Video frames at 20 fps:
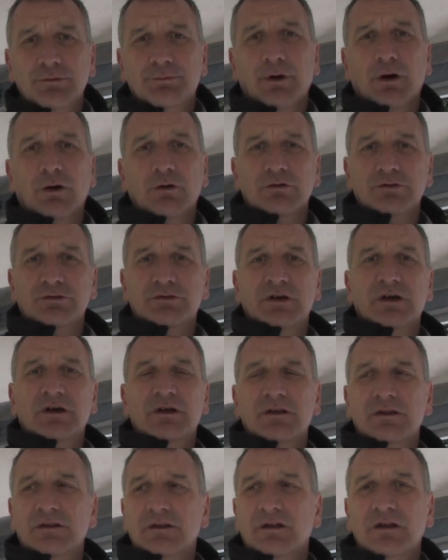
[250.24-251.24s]
poles,
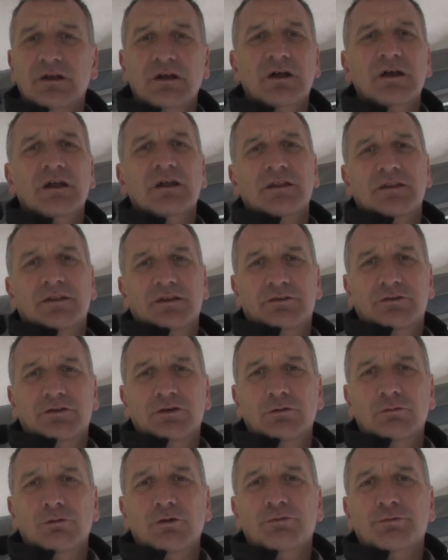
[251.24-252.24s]
the
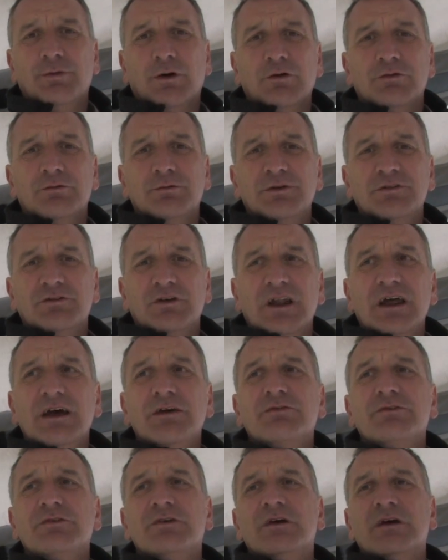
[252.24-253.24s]
2 roof poles which are
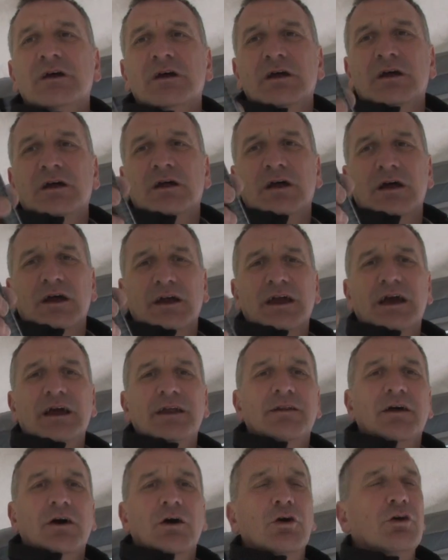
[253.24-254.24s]
left.
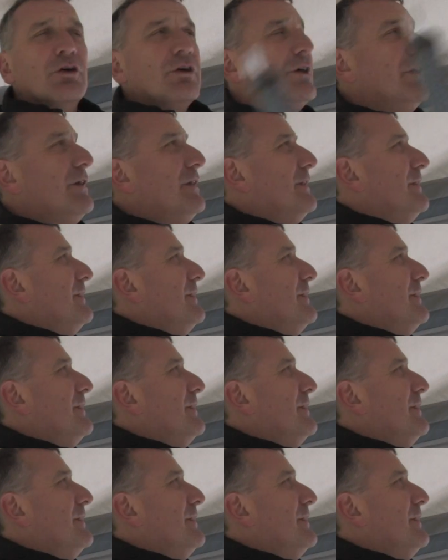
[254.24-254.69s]
Again, hook